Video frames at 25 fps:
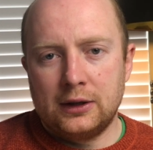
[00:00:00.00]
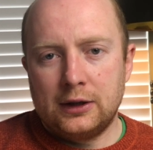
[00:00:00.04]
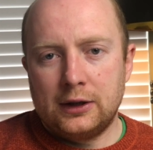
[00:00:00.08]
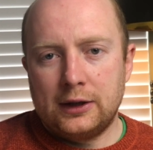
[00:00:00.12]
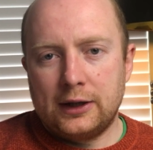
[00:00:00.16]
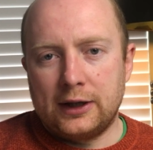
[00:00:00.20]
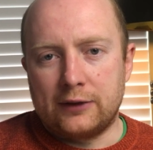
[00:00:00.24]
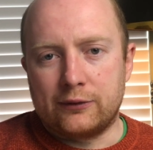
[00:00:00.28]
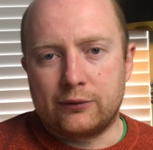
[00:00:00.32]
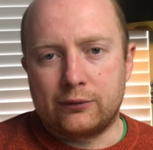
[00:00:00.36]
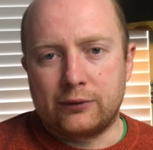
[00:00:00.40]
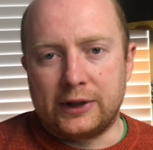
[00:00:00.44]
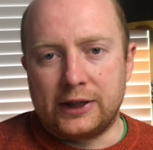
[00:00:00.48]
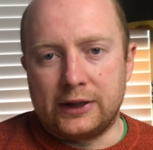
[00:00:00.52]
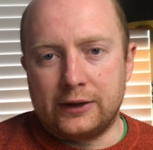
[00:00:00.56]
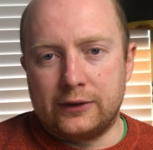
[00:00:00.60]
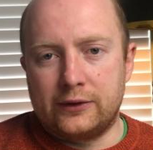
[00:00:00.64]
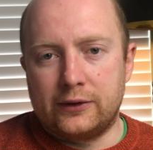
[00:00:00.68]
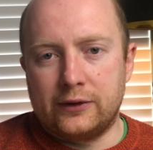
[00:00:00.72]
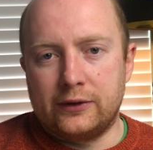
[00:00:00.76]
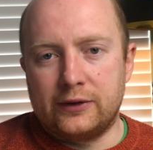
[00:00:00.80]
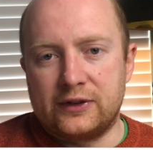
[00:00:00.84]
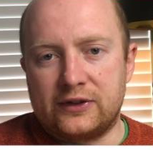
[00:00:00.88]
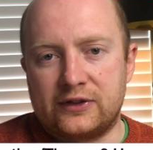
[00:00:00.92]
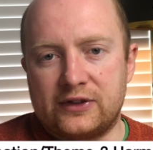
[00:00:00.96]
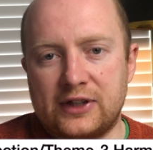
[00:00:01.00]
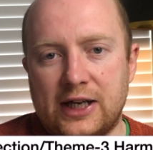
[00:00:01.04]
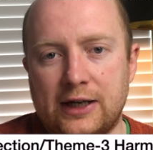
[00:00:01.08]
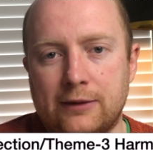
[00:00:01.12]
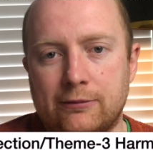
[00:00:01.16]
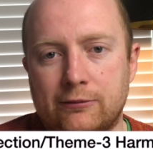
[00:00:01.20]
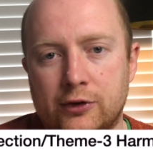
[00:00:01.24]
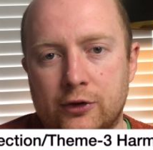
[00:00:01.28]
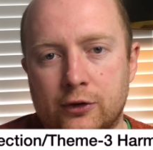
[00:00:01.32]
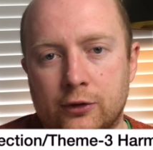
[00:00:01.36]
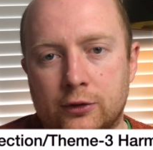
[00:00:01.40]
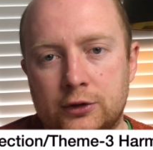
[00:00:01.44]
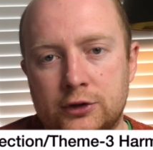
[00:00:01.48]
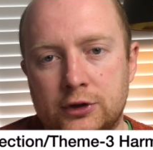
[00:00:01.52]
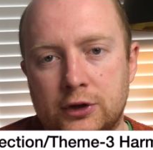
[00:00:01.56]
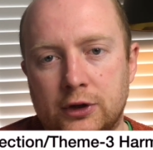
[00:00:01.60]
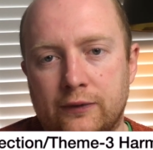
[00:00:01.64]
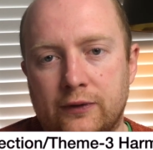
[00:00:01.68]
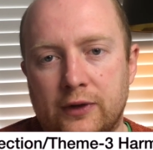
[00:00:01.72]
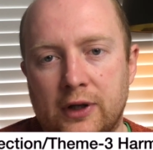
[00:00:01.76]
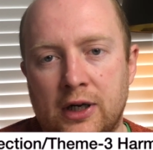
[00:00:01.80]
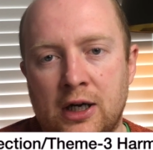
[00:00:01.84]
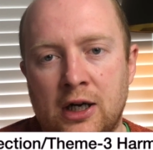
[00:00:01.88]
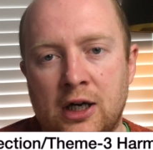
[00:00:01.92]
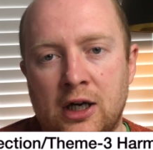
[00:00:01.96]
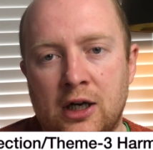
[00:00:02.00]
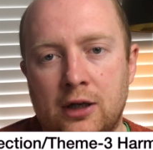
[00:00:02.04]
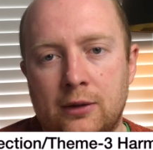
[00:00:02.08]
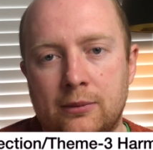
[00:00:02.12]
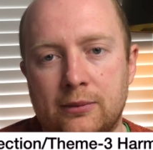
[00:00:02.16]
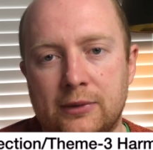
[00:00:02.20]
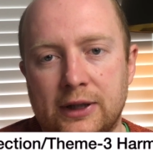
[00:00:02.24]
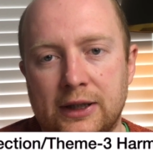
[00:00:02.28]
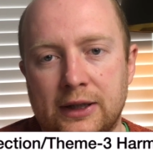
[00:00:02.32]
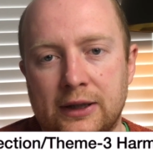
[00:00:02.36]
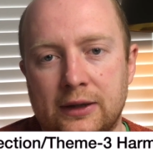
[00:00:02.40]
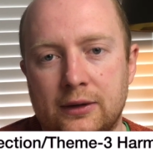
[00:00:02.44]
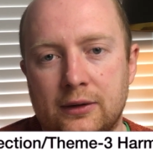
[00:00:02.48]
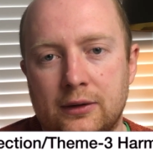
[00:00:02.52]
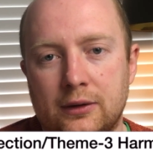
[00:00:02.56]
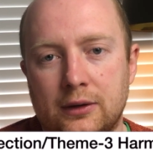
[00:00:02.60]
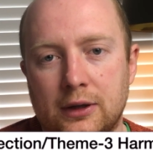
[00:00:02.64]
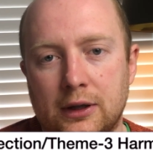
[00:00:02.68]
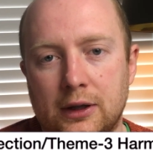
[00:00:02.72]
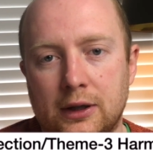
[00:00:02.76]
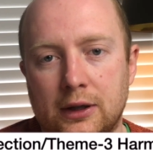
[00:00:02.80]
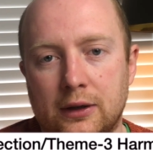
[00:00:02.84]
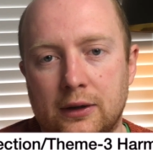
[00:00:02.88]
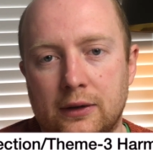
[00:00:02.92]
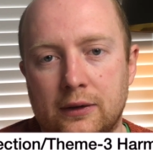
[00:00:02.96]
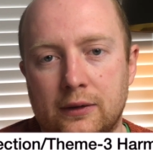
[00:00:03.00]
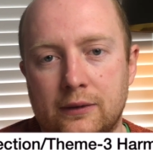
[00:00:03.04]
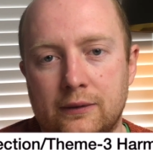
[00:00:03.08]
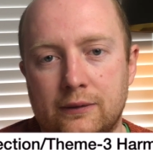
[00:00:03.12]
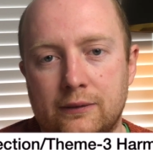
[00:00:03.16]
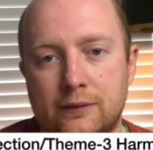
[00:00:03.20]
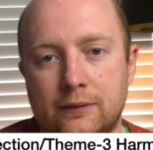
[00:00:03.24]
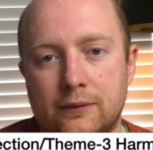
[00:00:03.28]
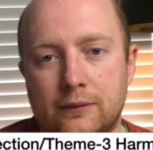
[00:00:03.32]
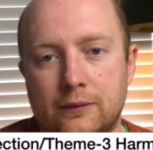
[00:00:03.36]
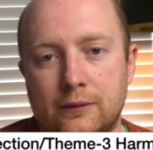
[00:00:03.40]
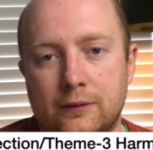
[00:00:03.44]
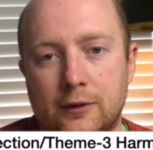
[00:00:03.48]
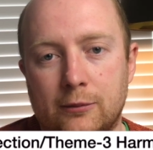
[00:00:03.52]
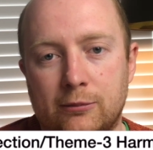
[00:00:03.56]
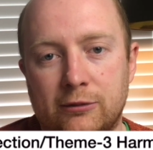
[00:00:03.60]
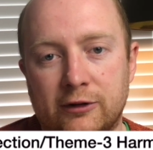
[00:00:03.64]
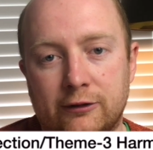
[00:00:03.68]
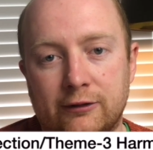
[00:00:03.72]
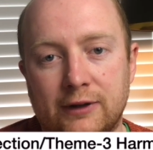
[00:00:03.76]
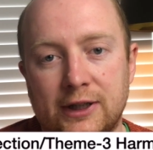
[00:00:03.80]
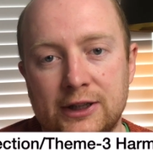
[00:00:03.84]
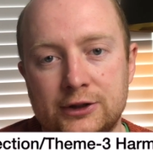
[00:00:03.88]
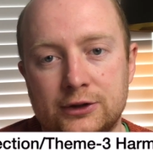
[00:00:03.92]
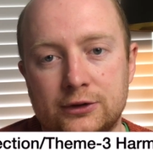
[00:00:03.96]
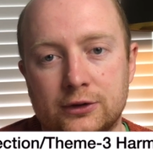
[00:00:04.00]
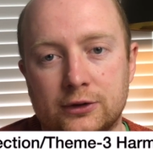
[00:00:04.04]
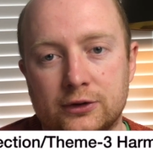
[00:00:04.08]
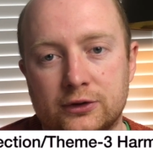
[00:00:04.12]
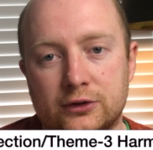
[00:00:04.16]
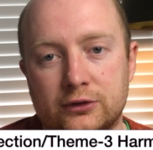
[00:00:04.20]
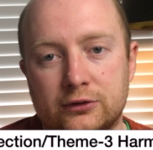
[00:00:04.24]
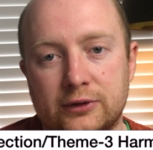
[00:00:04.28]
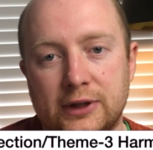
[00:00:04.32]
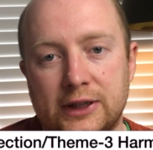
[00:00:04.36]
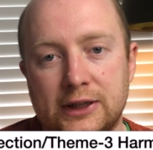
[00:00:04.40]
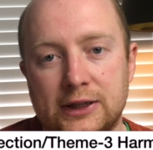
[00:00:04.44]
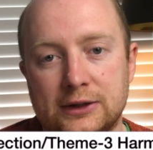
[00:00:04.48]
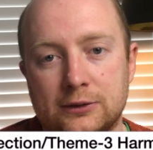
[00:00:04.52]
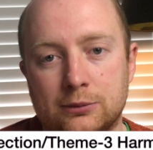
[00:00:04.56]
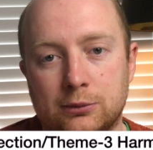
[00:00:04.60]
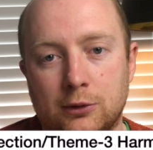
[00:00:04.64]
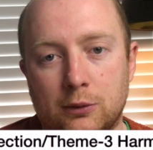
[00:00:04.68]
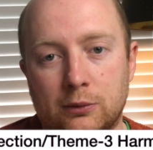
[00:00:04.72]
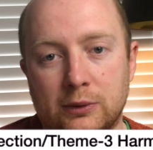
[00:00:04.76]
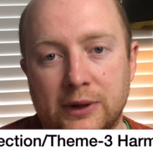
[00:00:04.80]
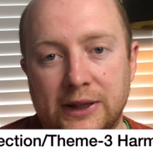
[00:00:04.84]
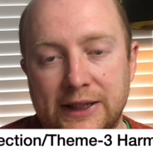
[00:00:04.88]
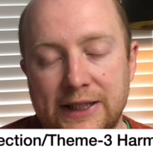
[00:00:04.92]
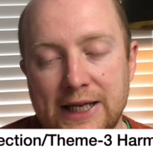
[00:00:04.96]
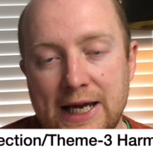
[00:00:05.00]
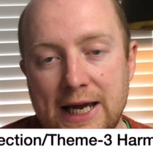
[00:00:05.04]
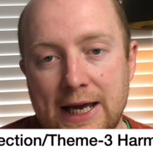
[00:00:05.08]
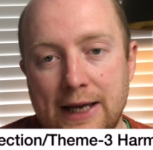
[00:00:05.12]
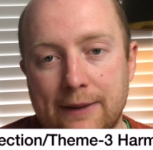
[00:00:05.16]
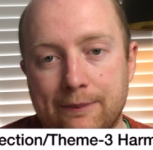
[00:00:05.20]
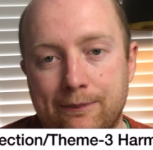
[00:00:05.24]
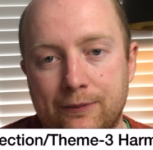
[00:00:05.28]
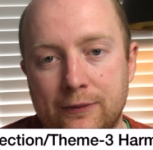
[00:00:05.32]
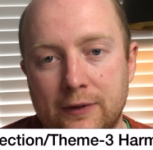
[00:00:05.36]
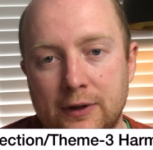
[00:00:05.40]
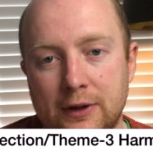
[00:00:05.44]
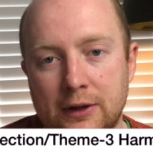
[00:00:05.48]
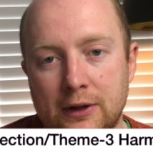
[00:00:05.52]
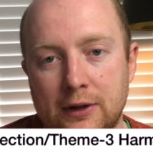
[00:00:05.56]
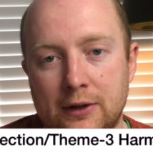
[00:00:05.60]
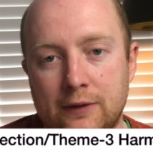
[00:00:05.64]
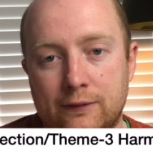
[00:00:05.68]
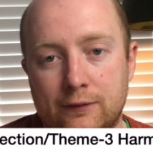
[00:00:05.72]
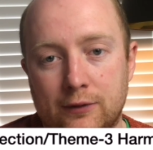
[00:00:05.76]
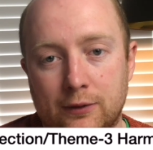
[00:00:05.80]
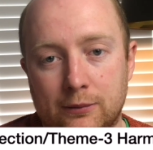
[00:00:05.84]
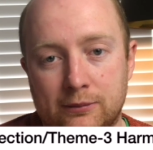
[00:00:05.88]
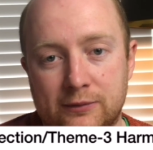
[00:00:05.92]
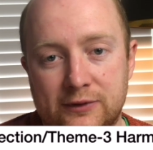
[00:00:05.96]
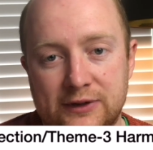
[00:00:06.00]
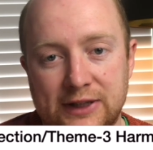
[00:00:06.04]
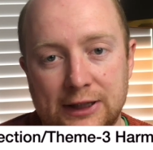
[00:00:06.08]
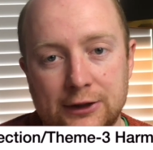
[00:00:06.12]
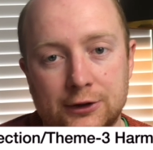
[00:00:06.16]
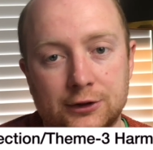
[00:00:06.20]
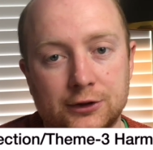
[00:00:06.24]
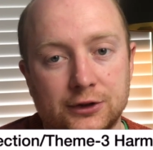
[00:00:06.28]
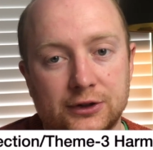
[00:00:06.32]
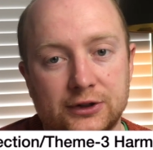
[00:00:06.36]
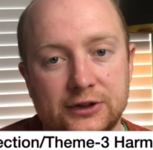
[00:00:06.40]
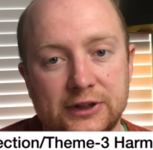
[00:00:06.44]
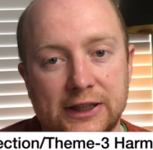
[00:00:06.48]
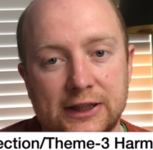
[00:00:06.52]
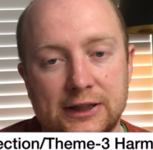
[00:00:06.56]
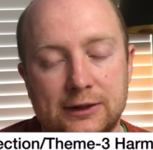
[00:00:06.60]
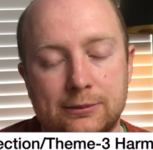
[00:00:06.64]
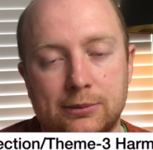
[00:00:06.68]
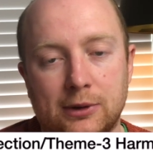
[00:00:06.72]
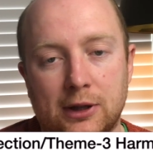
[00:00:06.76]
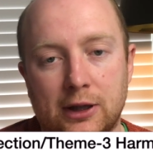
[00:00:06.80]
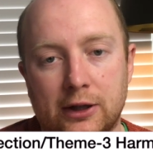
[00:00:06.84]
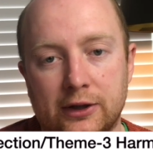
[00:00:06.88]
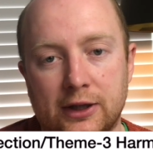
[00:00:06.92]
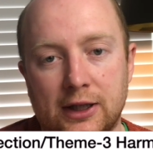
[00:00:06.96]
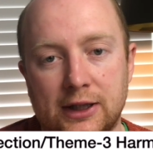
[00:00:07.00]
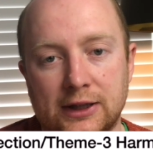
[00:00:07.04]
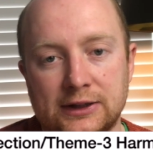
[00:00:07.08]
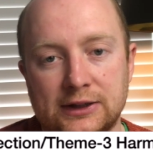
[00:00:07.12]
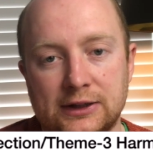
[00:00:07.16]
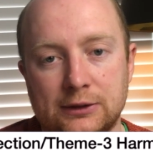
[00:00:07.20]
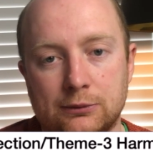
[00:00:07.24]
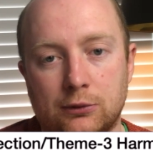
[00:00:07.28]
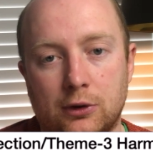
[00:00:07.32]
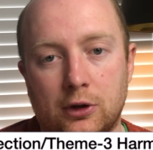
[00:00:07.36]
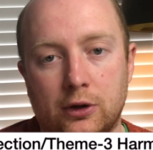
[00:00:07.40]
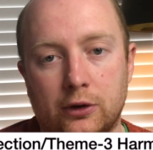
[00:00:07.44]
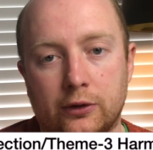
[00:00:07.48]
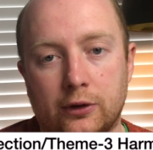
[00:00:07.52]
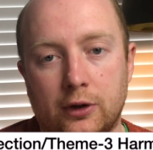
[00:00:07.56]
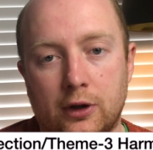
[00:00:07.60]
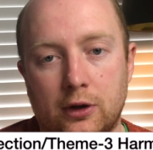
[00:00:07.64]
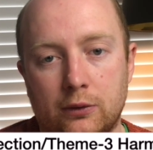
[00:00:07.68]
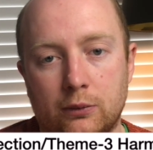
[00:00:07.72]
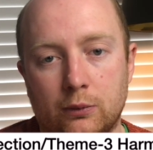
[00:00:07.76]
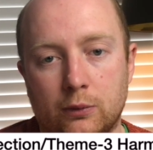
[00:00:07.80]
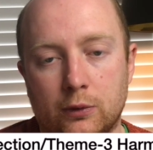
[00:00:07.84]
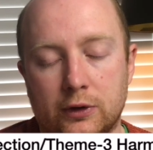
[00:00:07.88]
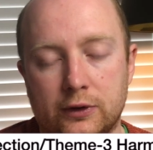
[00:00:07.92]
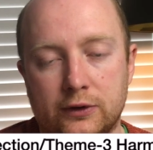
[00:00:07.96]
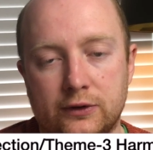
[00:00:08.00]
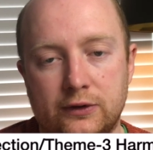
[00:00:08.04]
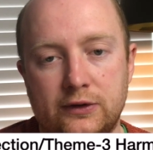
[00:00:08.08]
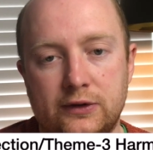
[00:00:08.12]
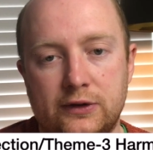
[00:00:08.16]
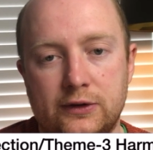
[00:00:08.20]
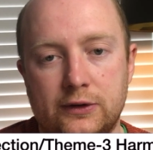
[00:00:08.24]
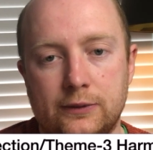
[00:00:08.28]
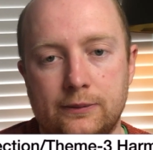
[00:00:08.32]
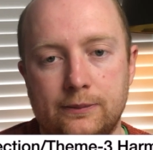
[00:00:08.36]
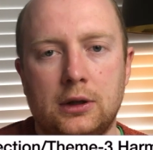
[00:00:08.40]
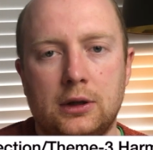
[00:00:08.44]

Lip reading: If we do the same reduction of the harmony, the progression on screen is what we get from section 6 bar 91 onwards.